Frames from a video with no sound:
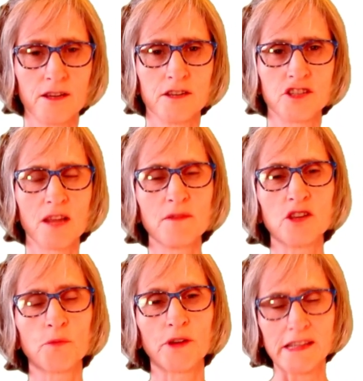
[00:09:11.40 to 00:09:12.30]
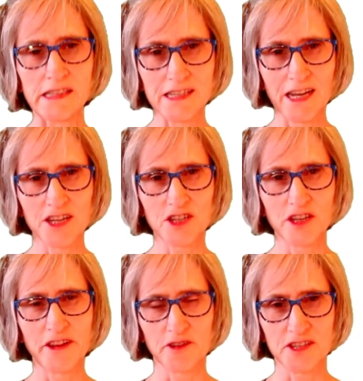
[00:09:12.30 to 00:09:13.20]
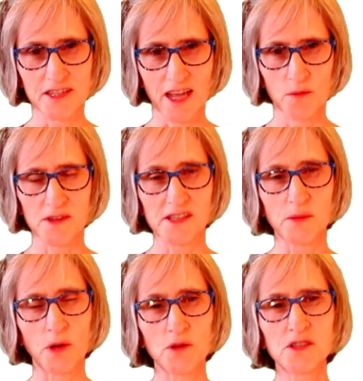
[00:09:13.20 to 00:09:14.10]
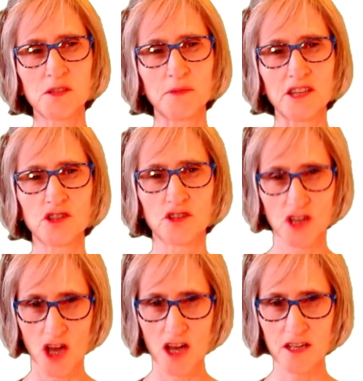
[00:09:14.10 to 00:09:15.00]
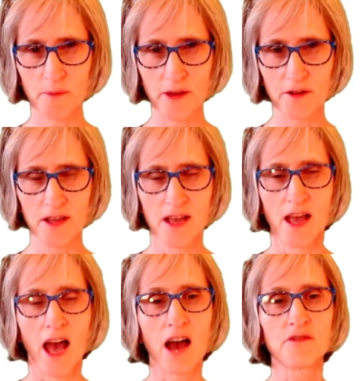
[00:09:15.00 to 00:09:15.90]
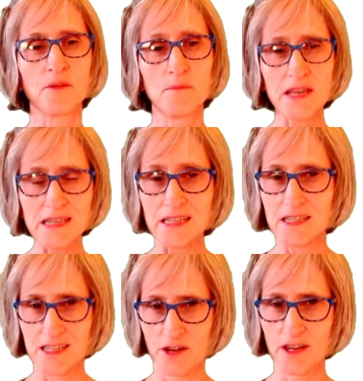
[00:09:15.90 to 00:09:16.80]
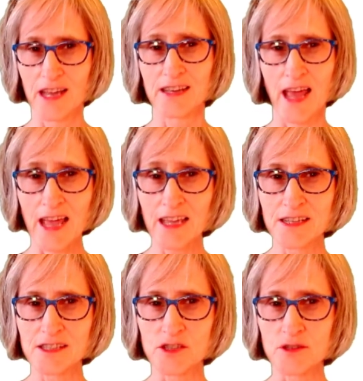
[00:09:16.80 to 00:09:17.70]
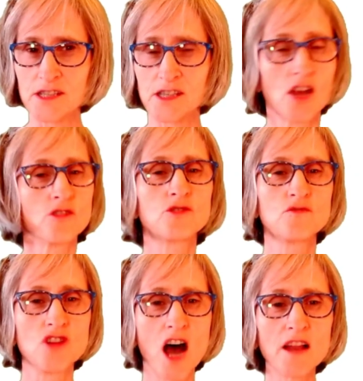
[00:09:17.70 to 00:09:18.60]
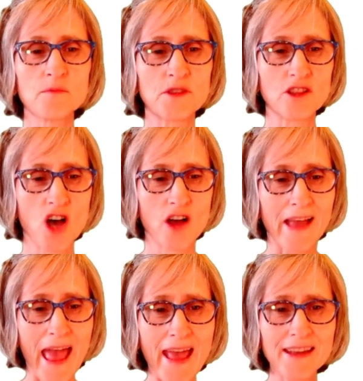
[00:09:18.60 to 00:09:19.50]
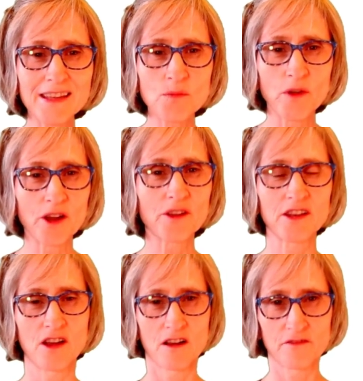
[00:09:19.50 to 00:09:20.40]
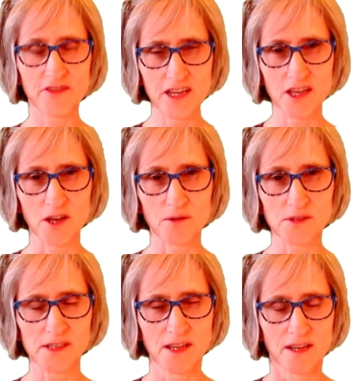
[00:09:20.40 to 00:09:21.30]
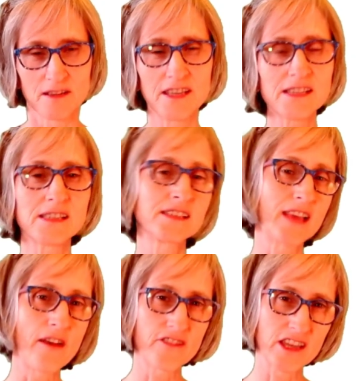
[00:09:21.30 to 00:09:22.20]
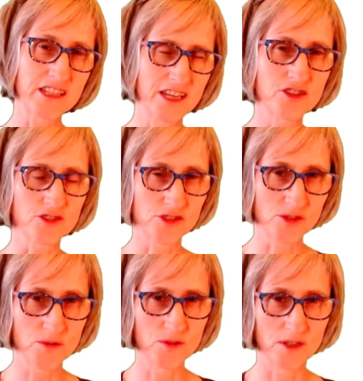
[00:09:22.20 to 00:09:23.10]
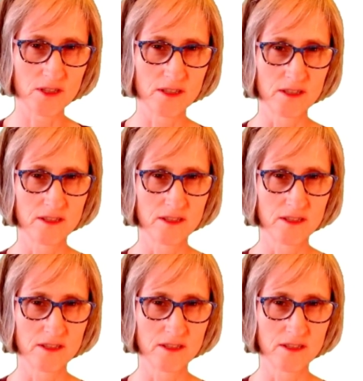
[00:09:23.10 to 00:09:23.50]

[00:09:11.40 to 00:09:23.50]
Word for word: Jamie, your presentation here today was supposed to be to talk about how the meat, dairy, and egg industries do not belong anywhere in our videos. This is That Vegan Teacher's school.